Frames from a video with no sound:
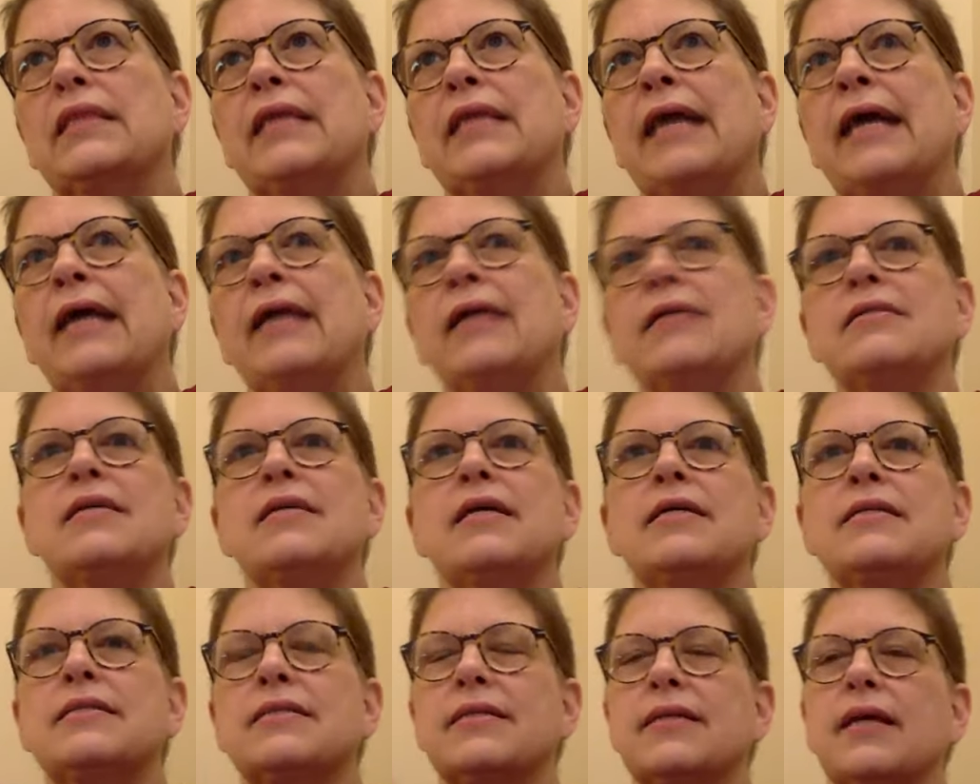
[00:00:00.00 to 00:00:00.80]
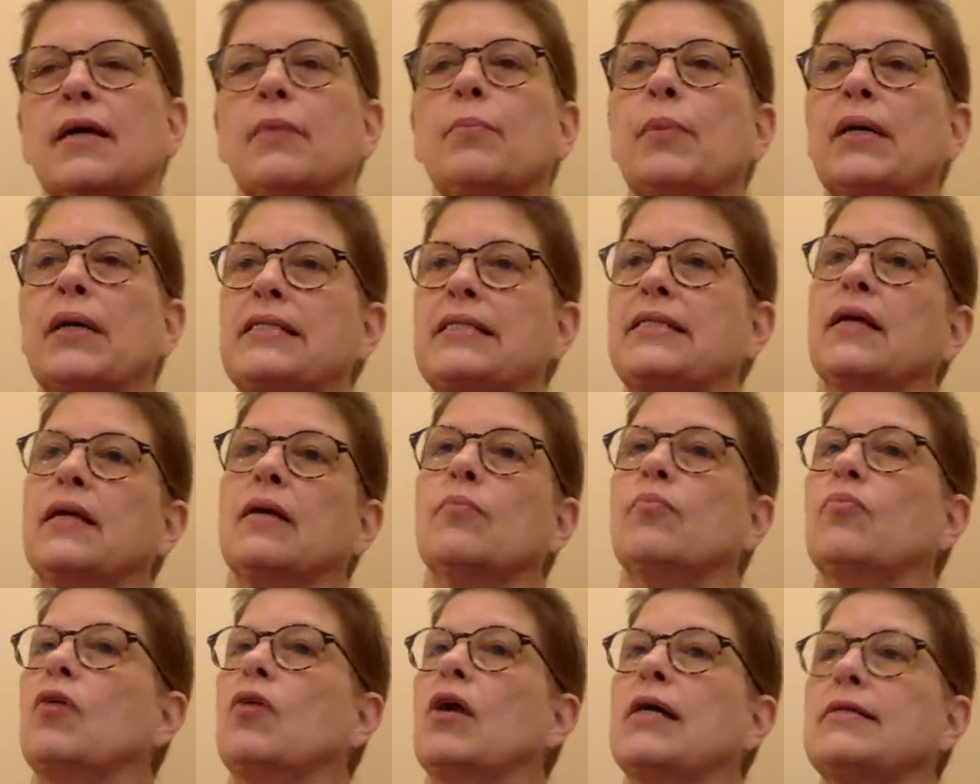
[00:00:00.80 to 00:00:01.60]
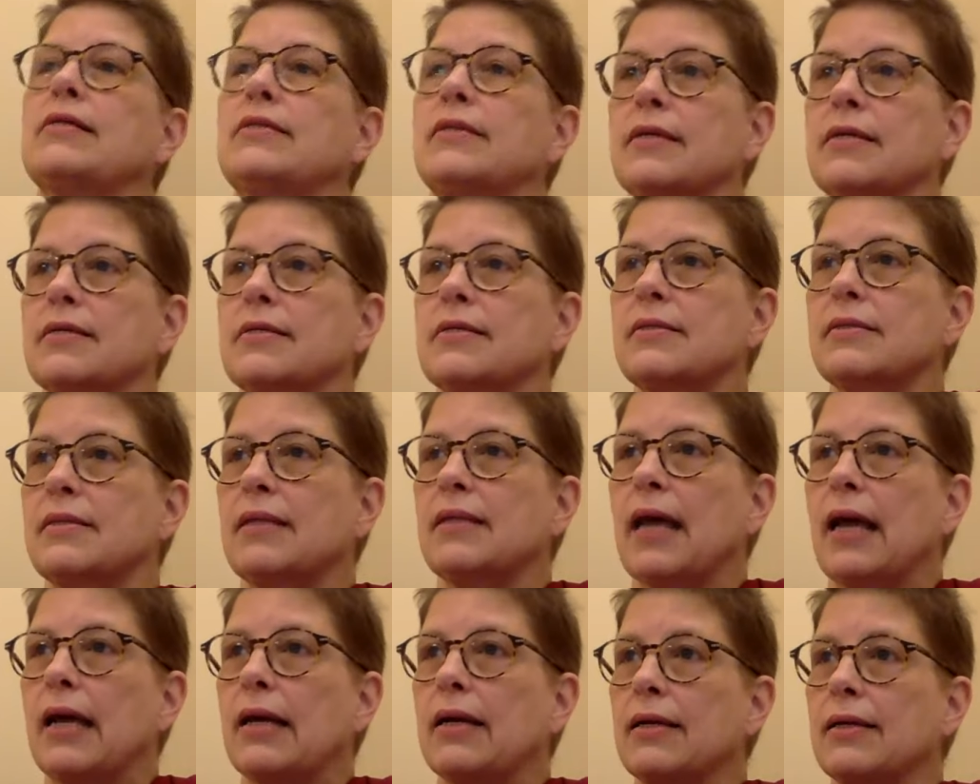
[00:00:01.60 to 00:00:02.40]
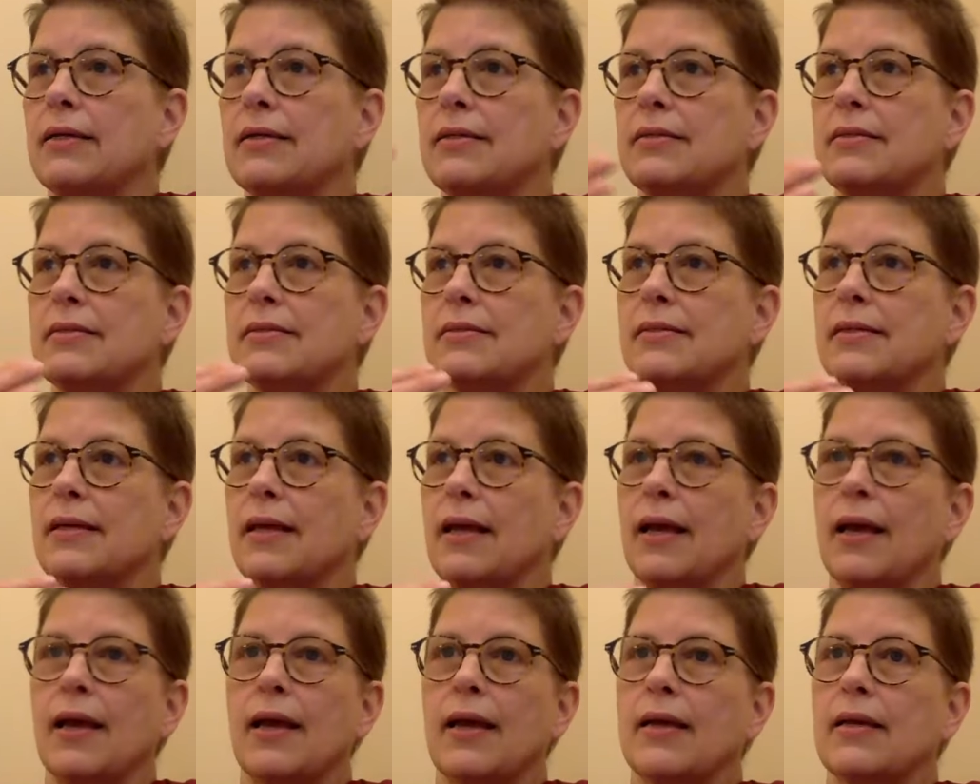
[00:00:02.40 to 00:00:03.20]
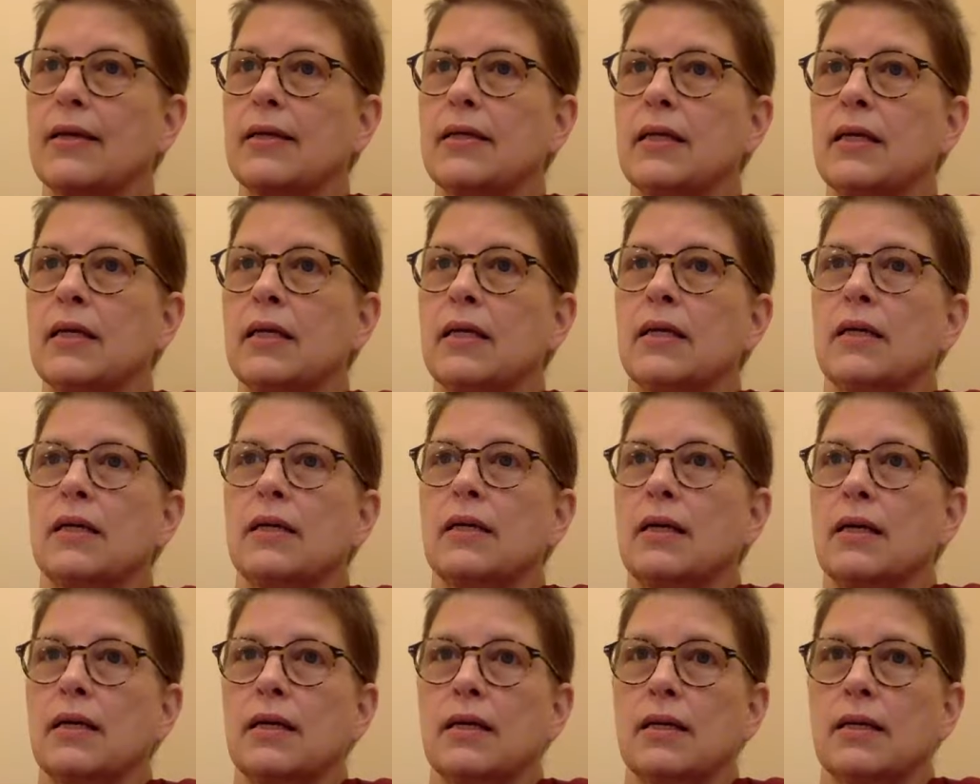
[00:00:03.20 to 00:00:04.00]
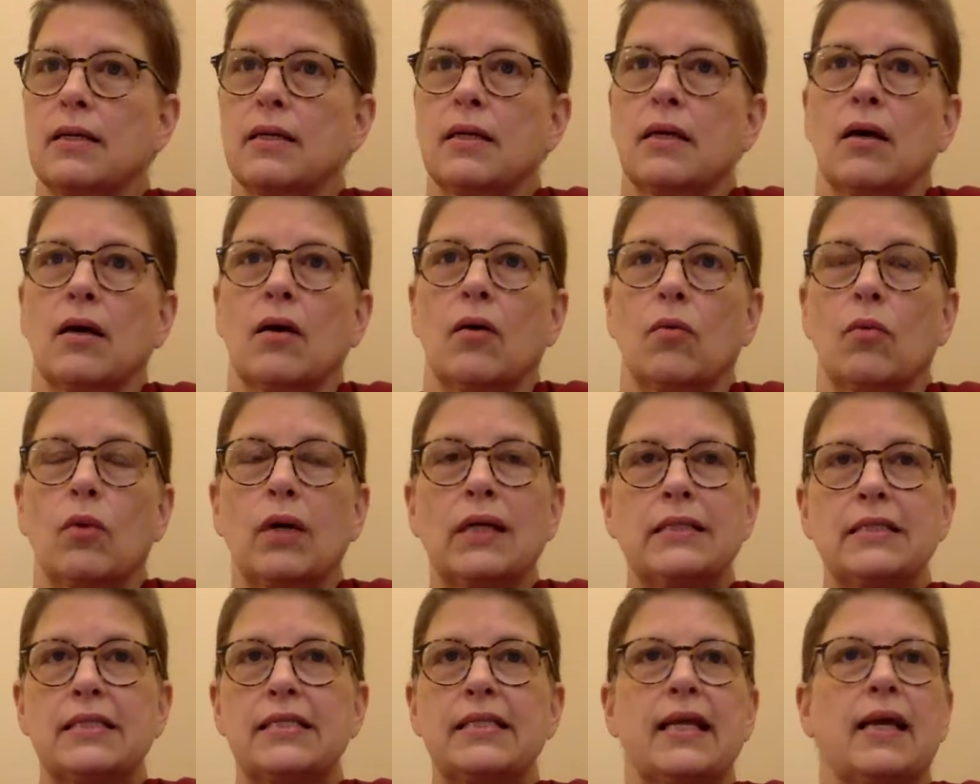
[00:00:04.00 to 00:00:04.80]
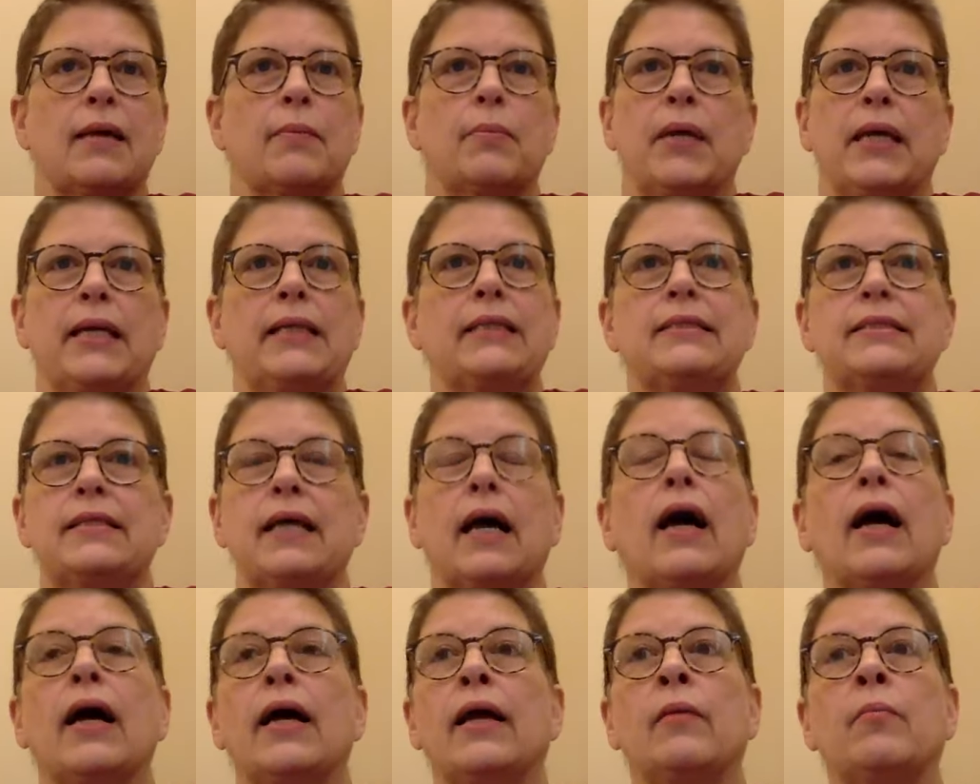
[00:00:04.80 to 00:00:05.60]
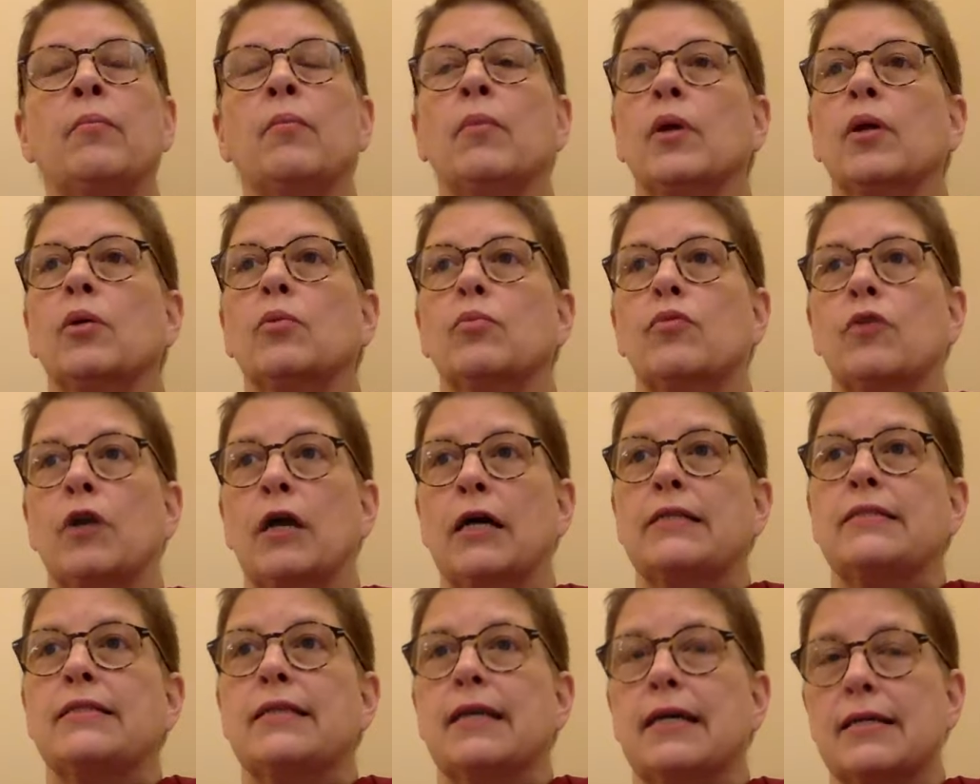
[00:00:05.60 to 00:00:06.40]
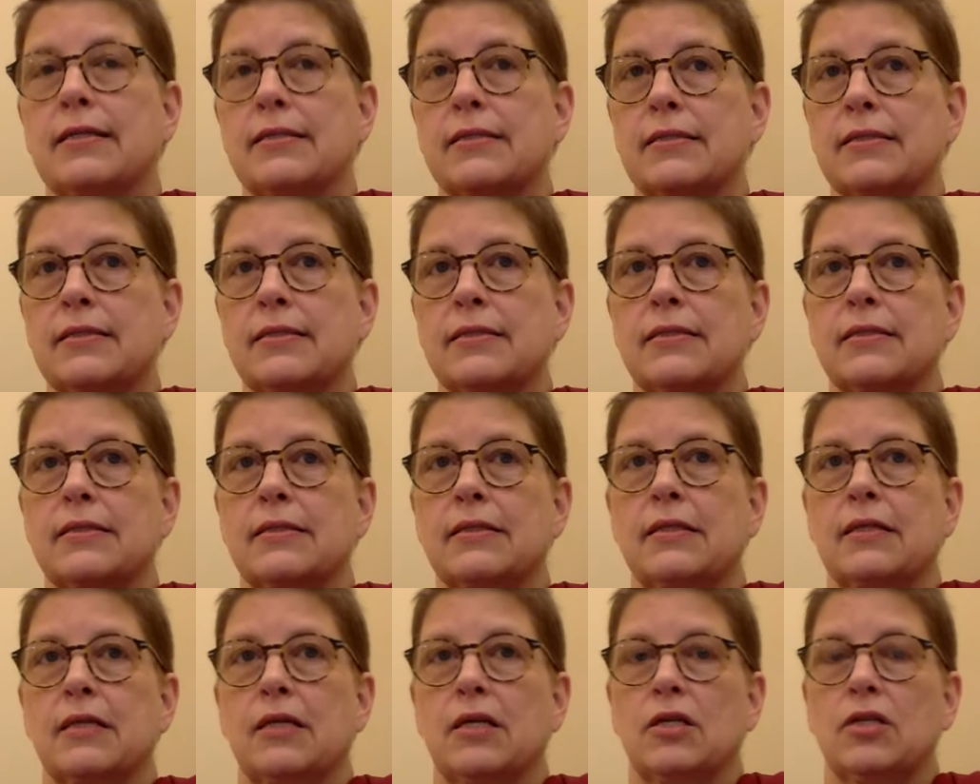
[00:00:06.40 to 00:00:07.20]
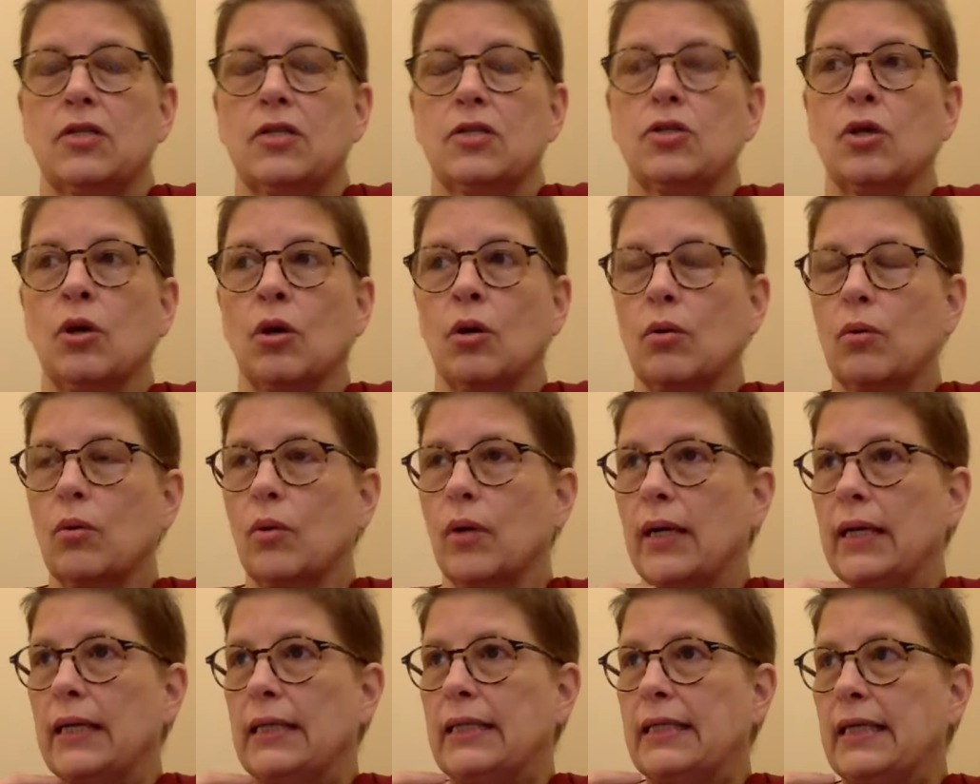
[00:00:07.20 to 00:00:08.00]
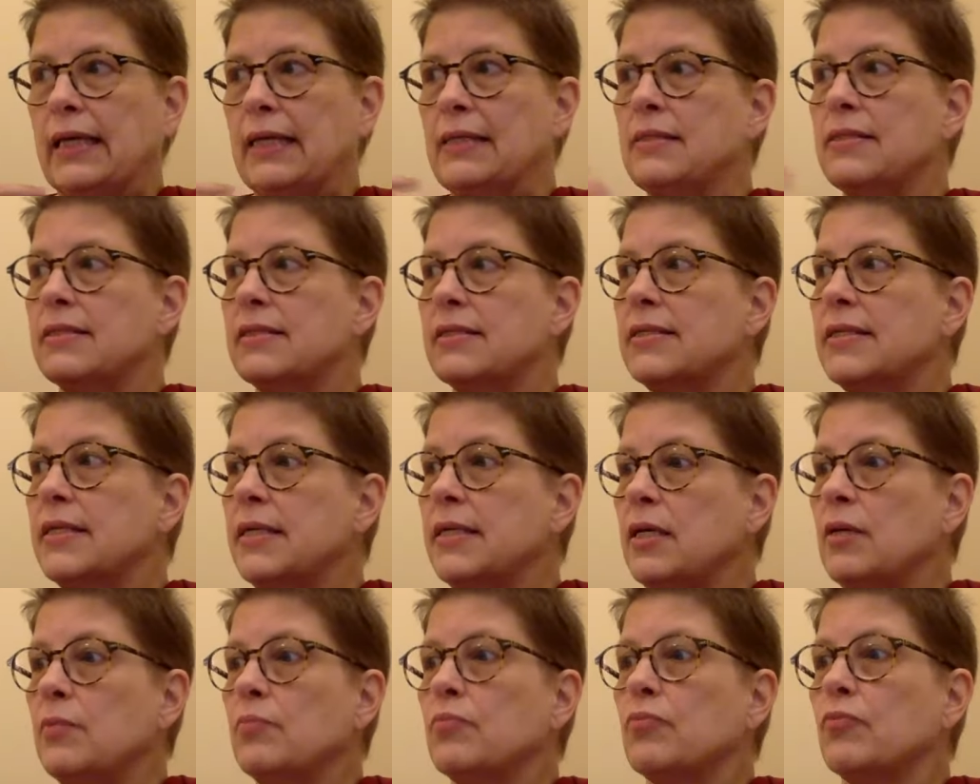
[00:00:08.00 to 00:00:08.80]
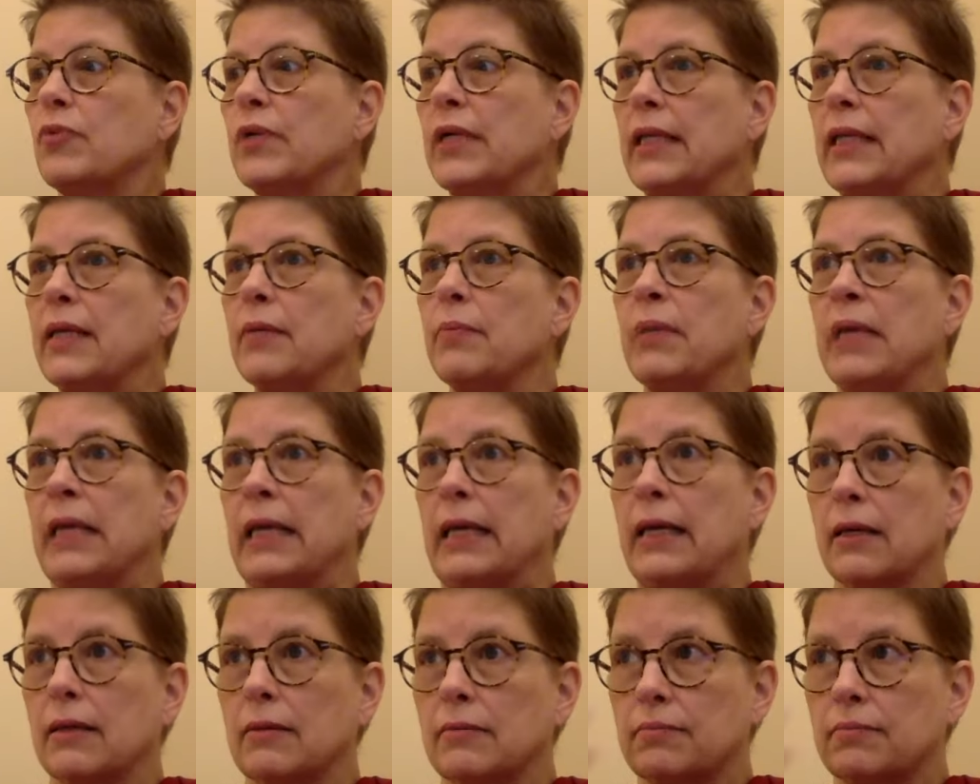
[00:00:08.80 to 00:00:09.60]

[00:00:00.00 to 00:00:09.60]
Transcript: that is a step by -step process. That is a one step at a time process. So it can seem really big